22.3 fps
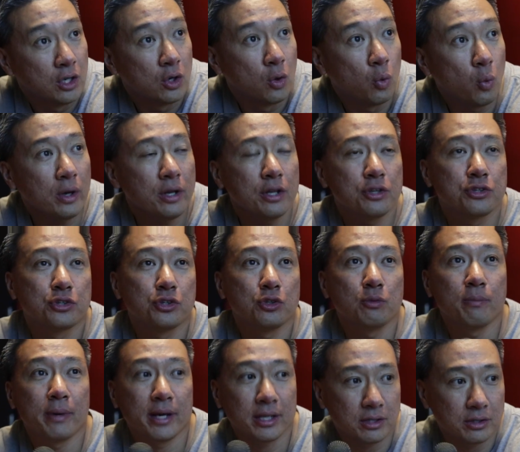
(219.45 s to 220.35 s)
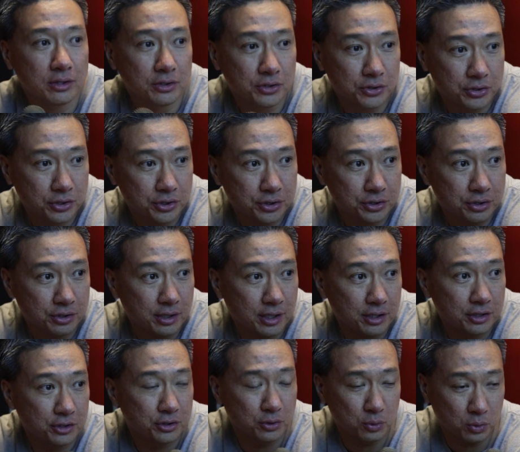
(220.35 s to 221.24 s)
When did you make the decision
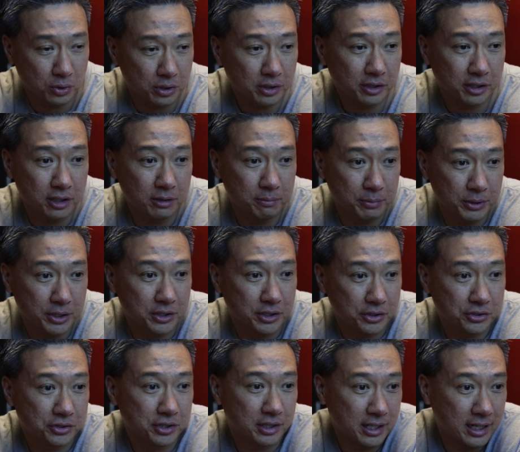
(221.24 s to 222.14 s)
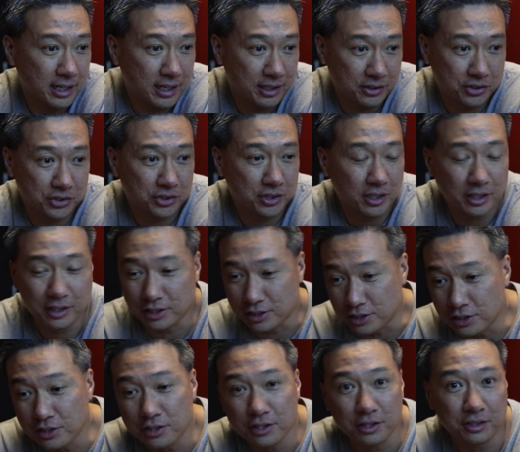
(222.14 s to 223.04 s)
that you weren't going to be just a guy stuck in
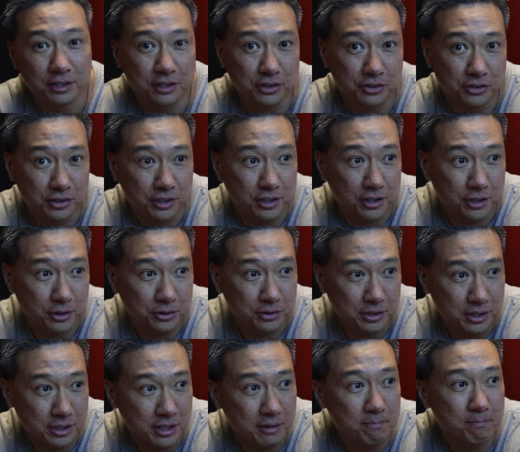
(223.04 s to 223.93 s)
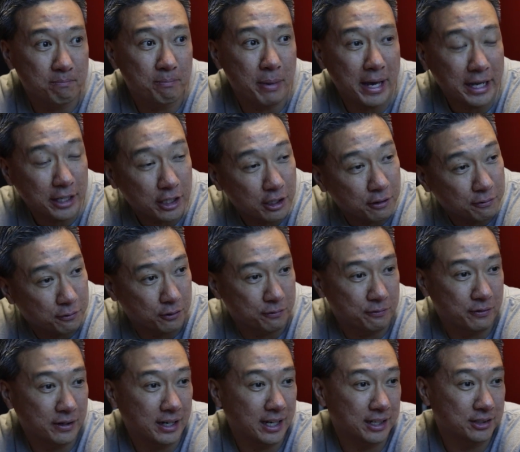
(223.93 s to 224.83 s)
Indian casinos and then begging for
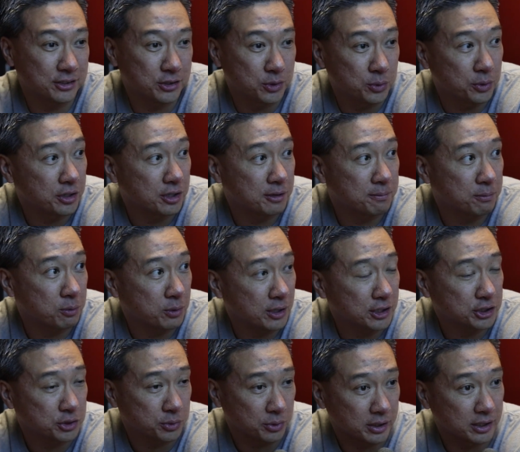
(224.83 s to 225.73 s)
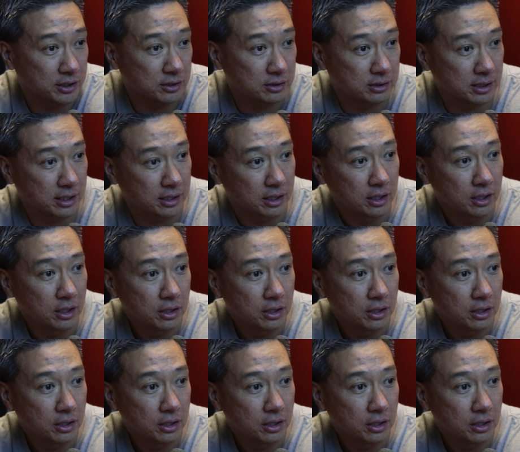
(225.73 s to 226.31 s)
fights, doing the press release, that,